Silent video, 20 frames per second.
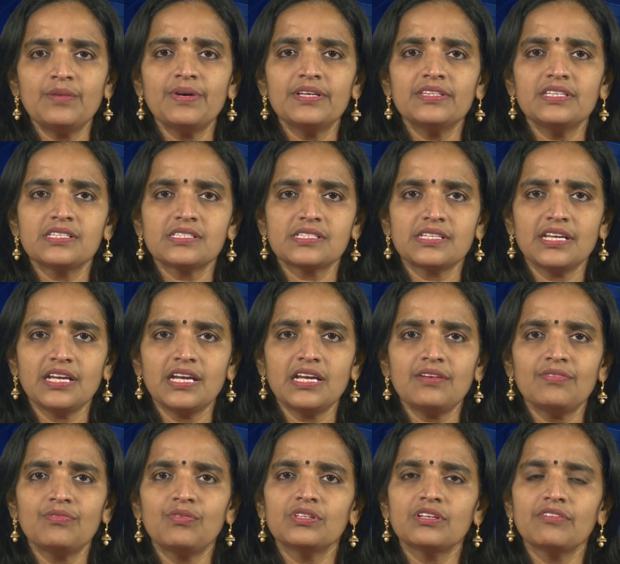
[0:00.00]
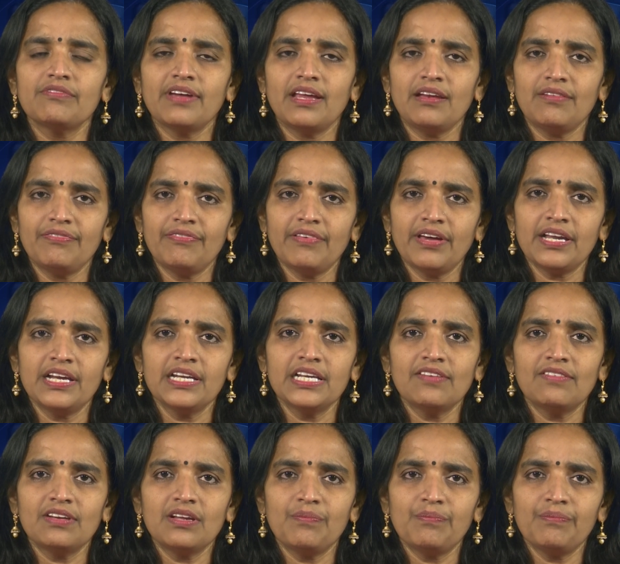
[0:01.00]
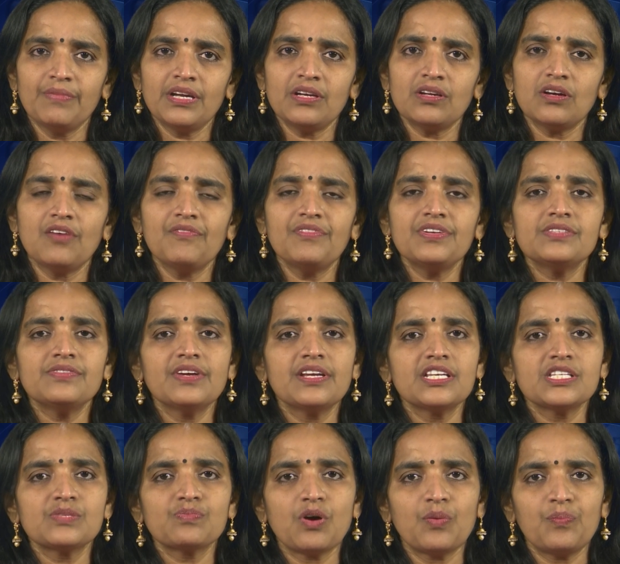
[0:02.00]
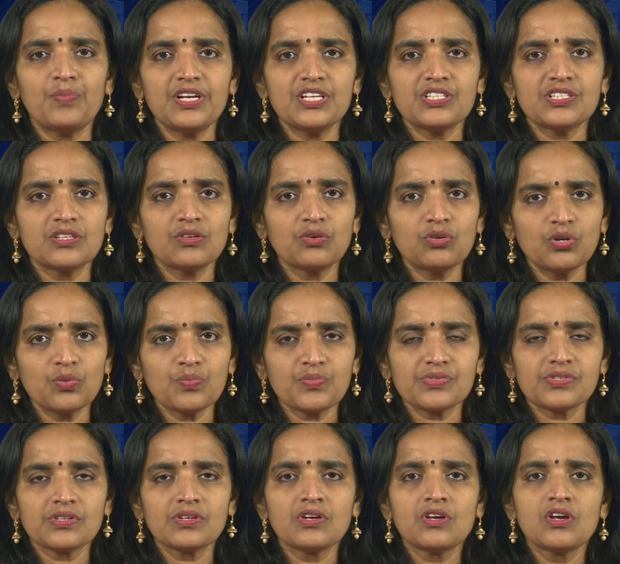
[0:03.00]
by the state for the welfare and development of its various population groups.